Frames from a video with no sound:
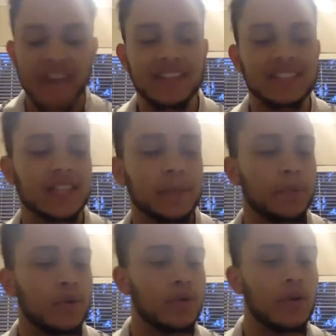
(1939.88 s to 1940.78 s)

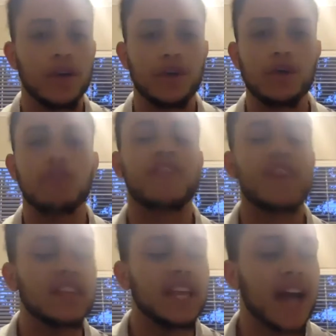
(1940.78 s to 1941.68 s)
simple,
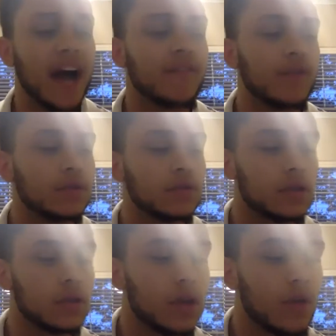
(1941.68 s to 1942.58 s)
friendly combos.
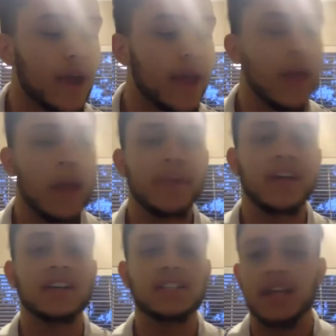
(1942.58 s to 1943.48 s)
Right?
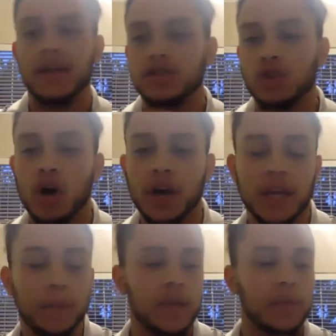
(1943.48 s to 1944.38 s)
Because talking
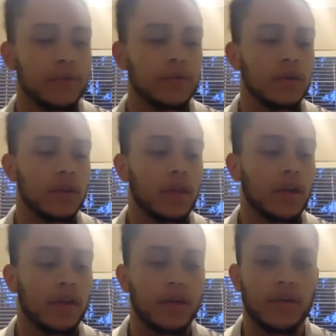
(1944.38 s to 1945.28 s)
to people,
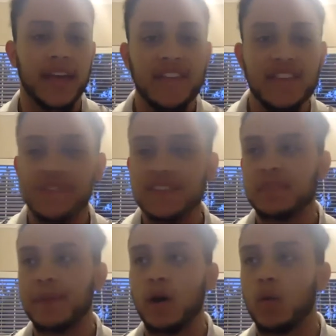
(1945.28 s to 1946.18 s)
right, even if it's
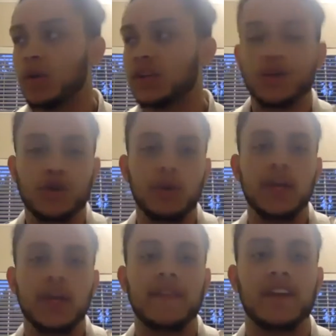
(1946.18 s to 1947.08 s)
about what they're doing
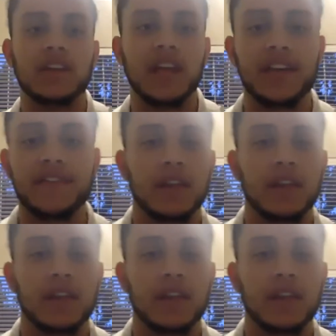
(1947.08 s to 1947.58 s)
in their life,